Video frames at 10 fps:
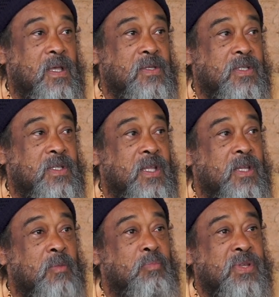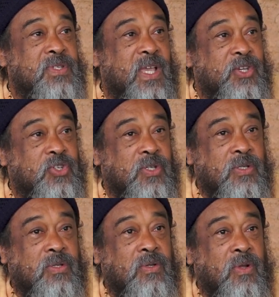Is it in the possession